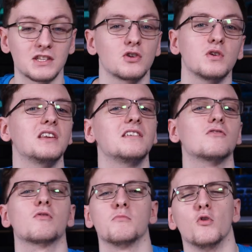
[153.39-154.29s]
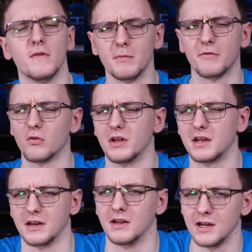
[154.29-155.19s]
And so you need to remove it before you
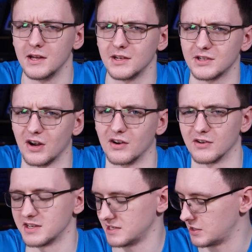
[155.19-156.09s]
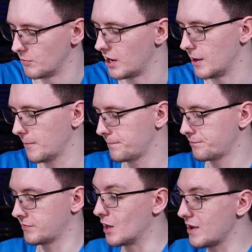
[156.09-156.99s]
can start your system up.
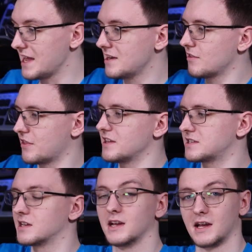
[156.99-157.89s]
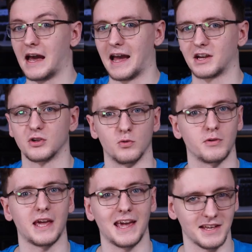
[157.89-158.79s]
Now, in this actual
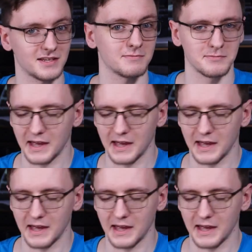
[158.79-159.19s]
case,